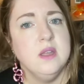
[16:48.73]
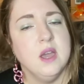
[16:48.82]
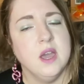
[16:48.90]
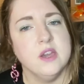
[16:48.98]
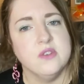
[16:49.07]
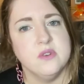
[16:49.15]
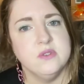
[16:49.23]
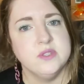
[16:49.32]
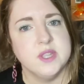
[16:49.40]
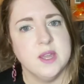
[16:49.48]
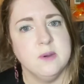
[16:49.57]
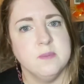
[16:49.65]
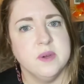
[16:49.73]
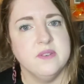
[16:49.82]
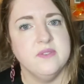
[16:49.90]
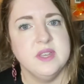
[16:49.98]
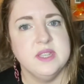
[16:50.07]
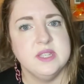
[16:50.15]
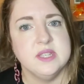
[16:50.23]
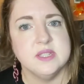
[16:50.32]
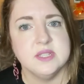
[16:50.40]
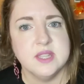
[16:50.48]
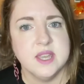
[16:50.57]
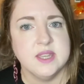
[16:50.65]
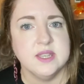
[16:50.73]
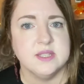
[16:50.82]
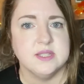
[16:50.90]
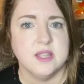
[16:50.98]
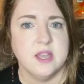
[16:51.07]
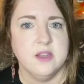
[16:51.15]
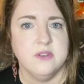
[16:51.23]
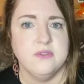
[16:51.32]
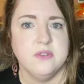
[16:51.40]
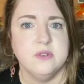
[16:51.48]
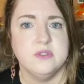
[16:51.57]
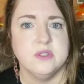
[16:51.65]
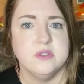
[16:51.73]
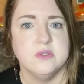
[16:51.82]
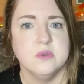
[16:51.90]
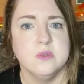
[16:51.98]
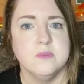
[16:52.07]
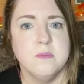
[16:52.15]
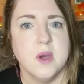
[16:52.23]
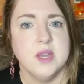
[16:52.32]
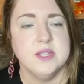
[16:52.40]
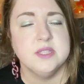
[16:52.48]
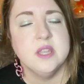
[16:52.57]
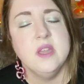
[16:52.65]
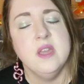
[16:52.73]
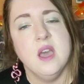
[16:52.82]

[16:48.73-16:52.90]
grossed out by feeding snakes frozen thawed mice.